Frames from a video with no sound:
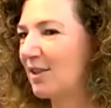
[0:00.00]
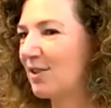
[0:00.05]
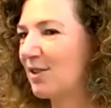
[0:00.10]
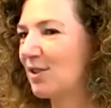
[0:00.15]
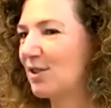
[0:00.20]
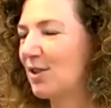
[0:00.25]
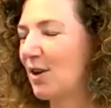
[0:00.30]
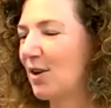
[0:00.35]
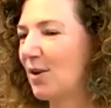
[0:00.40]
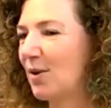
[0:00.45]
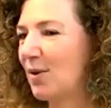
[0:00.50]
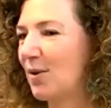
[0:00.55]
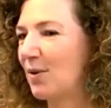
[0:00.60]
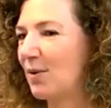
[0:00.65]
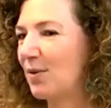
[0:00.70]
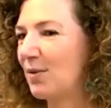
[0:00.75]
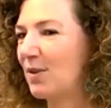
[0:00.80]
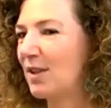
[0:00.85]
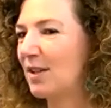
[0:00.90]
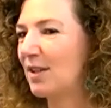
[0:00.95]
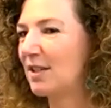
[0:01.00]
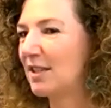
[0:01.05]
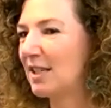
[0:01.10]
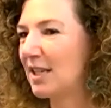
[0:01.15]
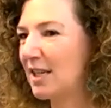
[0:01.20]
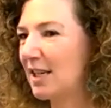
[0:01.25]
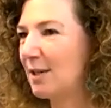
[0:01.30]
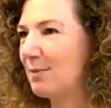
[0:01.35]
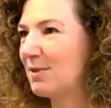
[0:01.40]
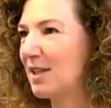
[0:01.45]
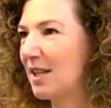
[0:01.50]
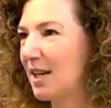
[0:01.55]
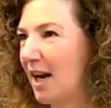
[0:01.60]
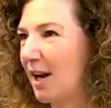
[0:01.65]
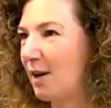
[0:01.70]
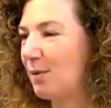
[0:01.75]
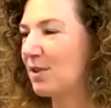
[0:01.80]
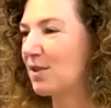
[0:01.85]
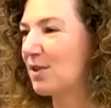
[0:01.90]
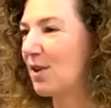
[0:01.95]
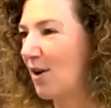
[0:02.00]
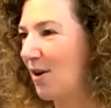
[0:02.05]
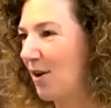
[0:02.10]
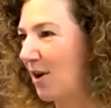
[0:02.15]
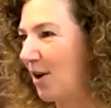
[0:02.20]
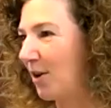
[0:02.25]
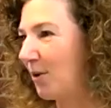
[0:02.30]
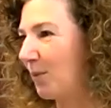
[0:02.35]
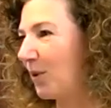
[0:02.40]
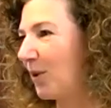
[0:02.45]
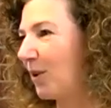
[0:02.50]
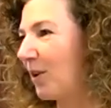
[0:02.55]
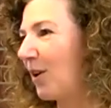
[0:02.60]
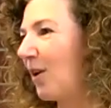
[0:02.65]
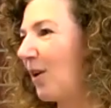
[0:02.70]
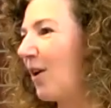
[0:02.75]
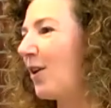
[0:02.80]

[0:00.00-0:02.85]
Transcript: So the teams that I was on were